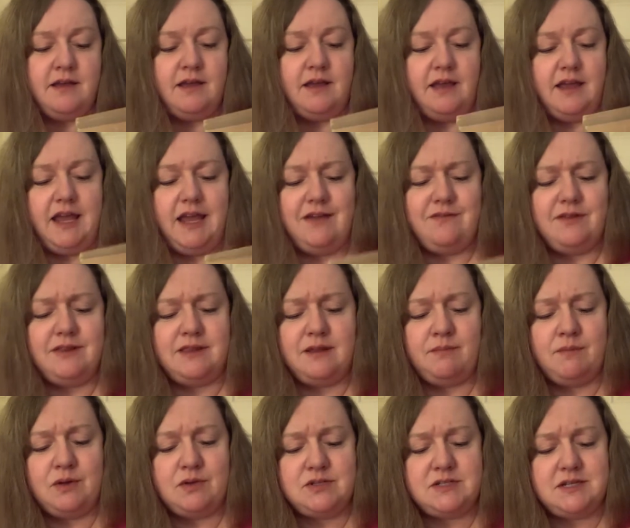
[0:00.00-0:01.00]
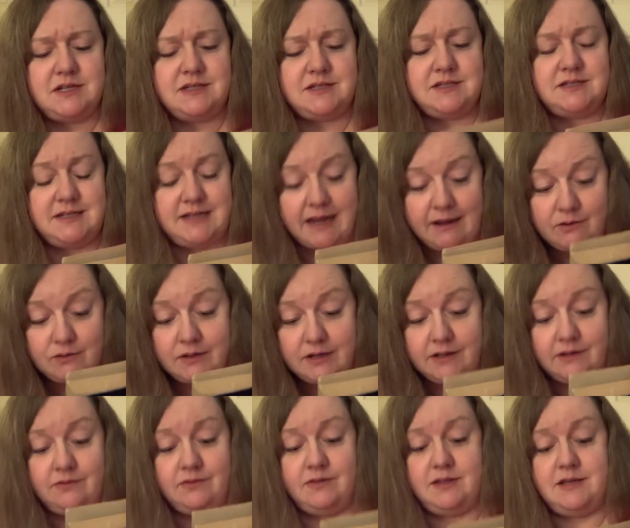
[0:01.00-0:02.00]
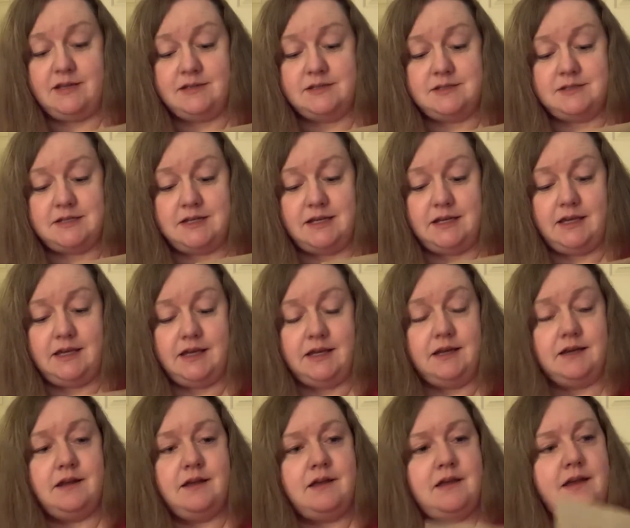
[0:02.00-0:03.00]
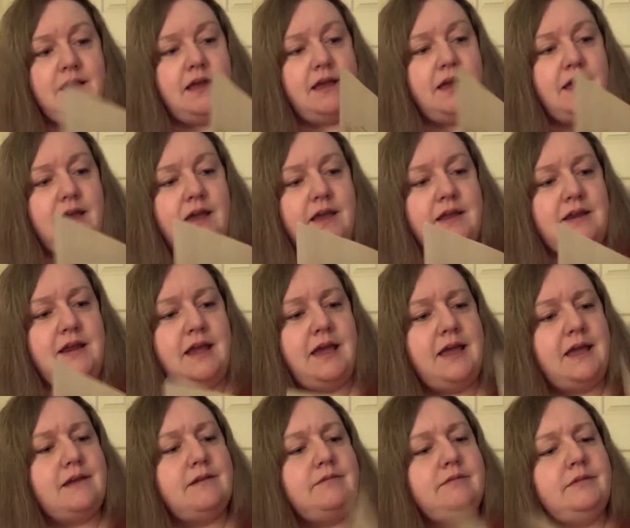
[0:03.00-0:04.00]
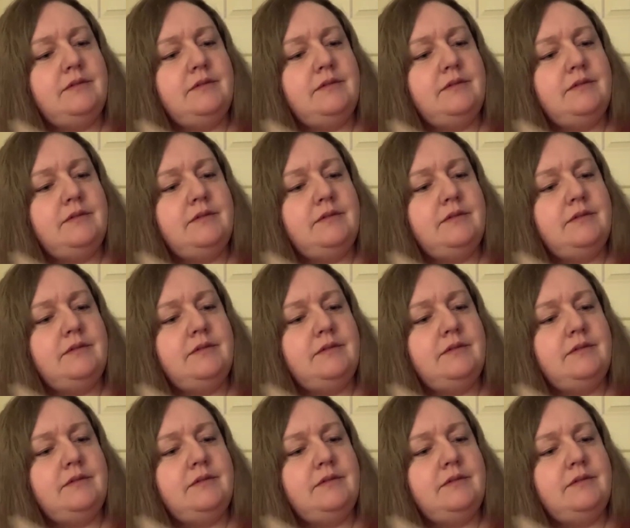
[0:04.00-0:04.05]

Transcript: gave it the most astounding things to eat, and yet